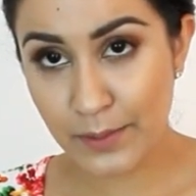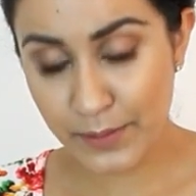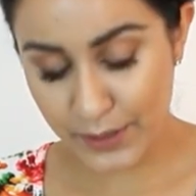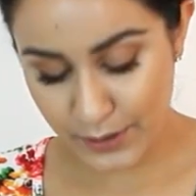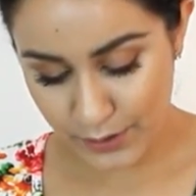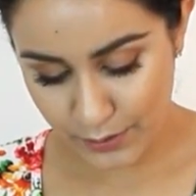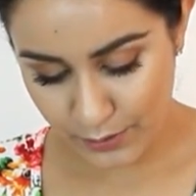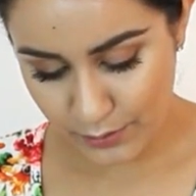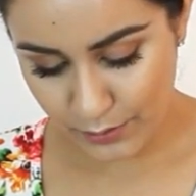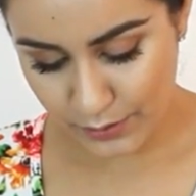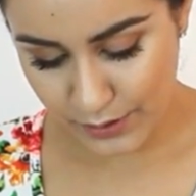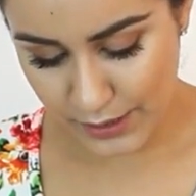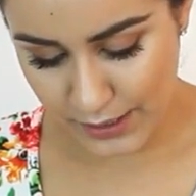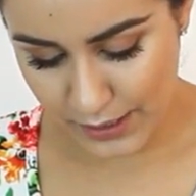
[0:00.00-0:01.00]
Let me show
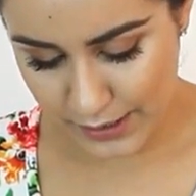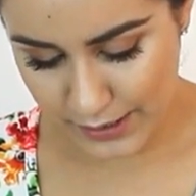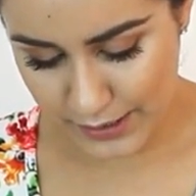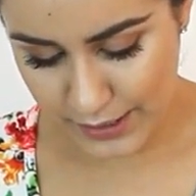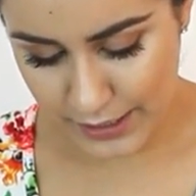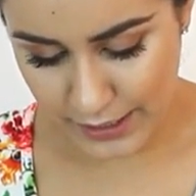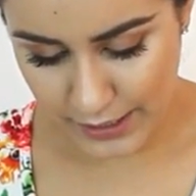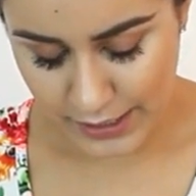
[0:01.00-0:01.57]
you guys.